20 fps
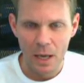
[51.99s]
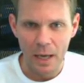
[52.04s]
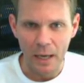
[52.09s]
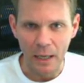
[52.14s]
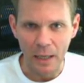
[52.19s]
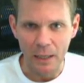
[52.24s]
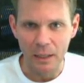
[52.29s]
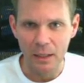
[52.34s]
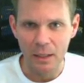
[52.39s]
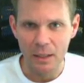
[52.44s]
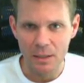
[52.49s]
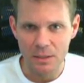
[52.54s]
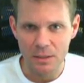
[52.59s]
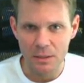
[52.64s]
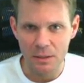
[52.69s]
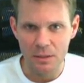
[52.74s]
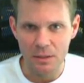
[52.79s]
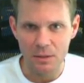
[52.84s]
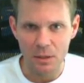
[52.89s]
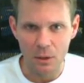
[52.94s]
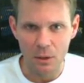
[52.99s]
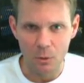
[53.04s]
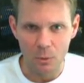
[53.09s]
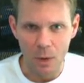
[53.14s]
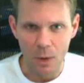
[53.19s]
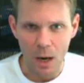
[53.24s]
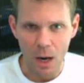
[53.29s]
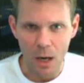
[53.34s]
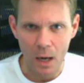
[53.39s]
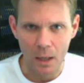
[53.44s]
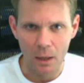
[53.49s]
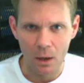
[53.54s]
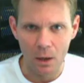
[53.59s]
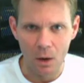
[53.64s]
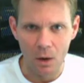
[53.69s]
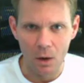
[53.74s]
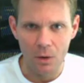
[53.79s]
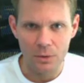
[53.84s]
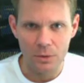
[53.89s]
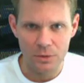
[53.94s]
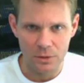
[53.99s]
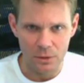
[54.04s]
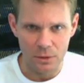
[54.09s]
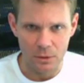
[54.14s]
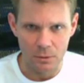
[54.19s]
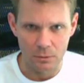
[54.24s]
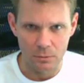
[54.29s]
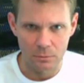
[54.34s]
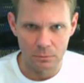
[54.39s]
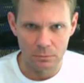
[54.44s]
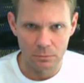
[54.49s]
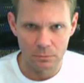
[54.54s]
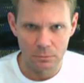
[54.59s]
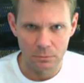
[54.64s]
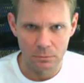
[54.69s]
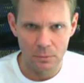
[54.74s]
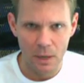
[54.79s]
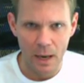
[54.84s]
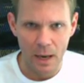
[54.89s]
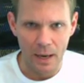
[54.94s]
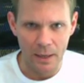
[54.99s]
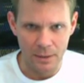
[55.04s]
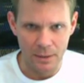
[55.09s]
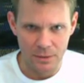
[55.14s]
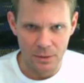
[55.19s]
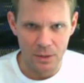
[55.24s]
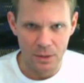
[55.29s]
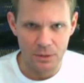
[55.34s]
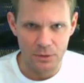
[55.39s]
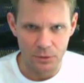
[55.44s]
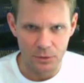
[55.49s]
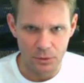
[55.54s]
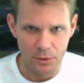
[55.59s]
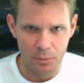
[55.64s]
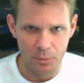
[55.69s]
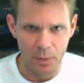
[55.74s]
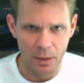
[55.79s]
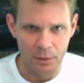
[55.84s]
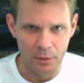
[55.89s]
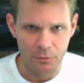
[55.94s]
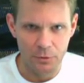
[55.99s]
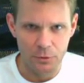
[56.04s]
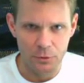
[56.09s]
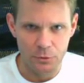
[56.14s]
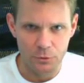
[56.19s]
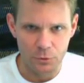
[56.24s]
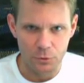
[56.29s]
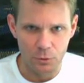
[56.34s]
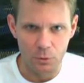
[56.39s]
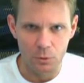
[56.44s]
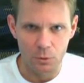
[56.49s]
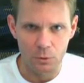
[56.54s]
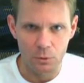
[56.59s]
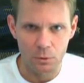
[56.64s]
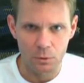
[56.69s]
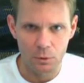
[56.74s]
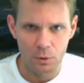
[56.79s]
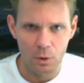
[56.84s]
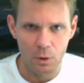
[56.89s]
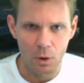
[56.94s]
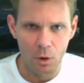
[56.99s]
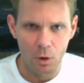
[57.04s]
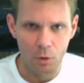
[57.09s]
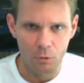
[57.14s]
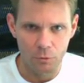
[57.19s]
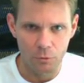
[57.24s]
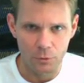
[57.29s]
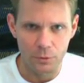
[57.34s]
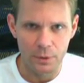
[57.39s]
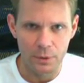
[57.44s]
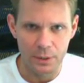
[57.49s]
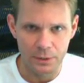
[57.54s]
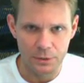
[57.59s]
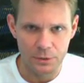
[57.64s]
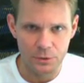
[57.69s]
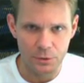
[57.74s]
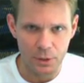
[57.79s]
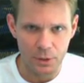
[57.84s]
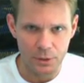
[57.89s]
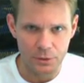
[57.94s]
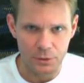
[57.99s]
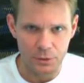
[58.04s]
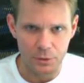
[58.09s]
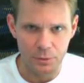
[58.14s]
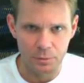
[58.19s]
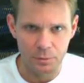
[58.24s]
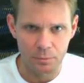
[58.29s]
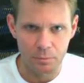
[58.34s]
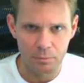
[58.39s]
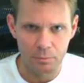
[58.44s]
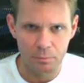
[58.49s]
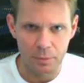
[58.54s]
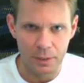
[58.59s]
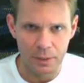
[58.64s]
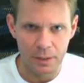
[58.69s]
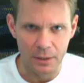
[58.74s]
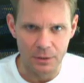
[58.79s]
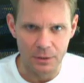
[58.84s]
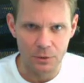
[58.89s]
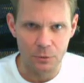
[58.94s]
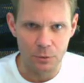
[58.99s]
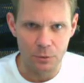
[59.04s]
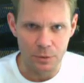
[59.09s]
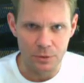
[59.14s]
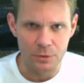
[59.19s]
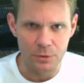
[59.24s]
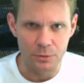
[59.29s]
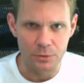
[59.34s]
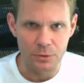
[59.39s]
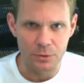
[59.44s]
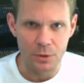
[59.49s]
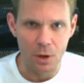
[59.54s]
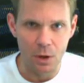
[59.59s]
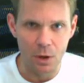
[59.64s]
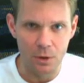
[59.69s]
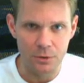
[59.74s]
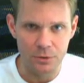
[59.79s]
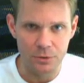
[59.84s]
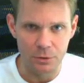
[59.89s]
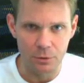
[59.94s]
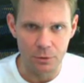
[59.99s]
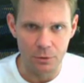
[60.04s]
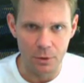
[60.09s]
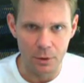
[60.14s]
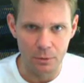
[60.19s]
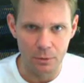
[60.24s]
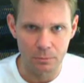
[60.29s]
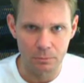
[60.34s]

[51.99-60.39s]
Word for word: And in a sense, a rock also has a certain amount of control over its structure because crystals also grow.